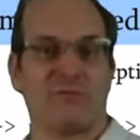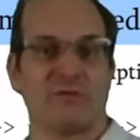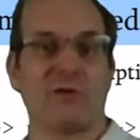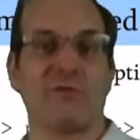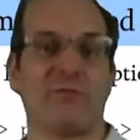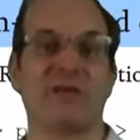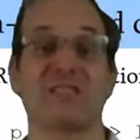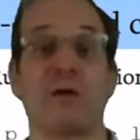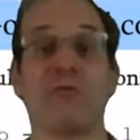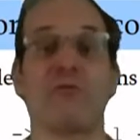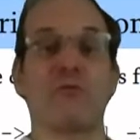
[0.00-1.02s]
So for example,
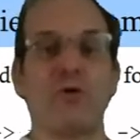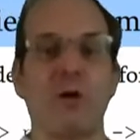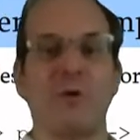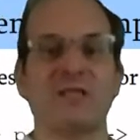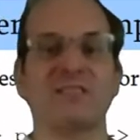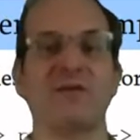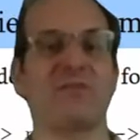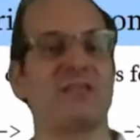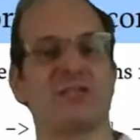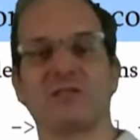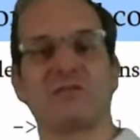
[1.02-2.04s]
for robots, if they
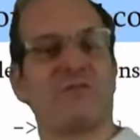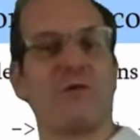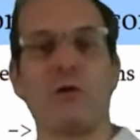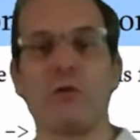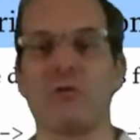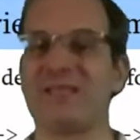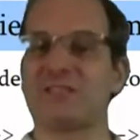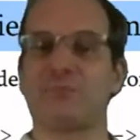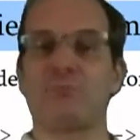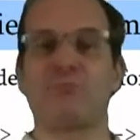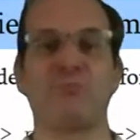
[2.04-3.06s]
just follow this
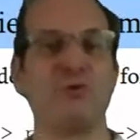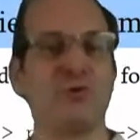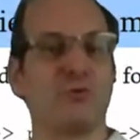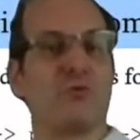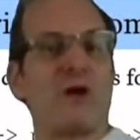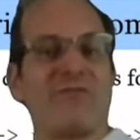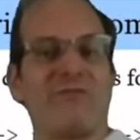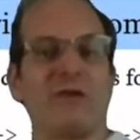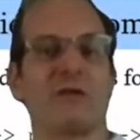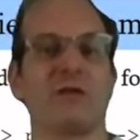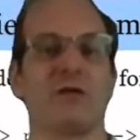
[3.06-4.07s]
pure graph
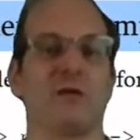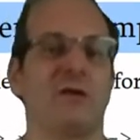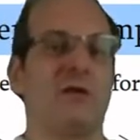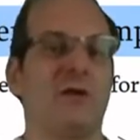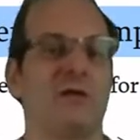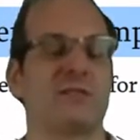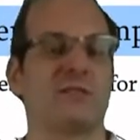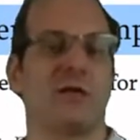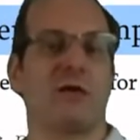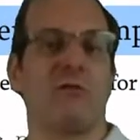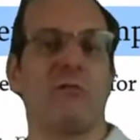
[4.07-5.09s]
here,
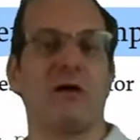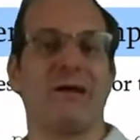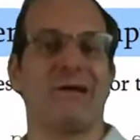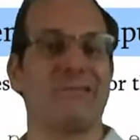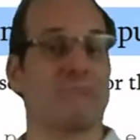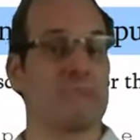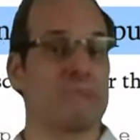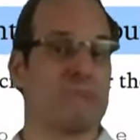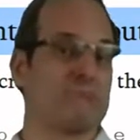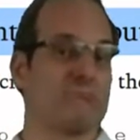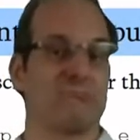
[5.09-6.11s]
so
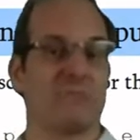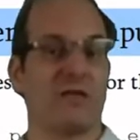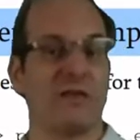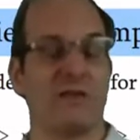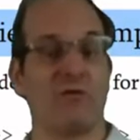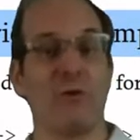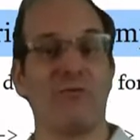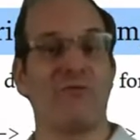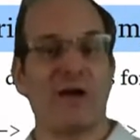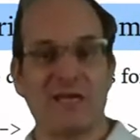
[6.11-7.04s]
they will find an